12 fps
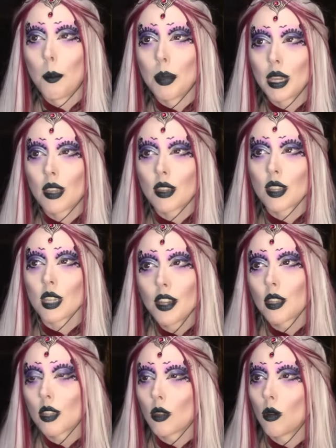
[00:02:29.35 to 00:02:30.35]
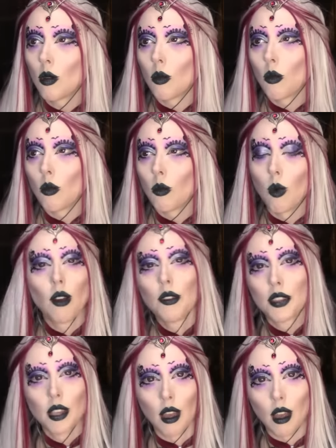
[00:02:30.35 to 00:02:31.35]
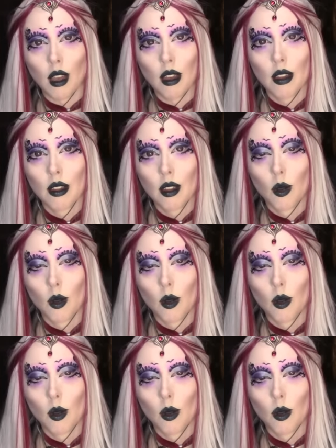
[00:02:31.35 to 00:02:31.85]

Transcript: because I just thought, well, duh.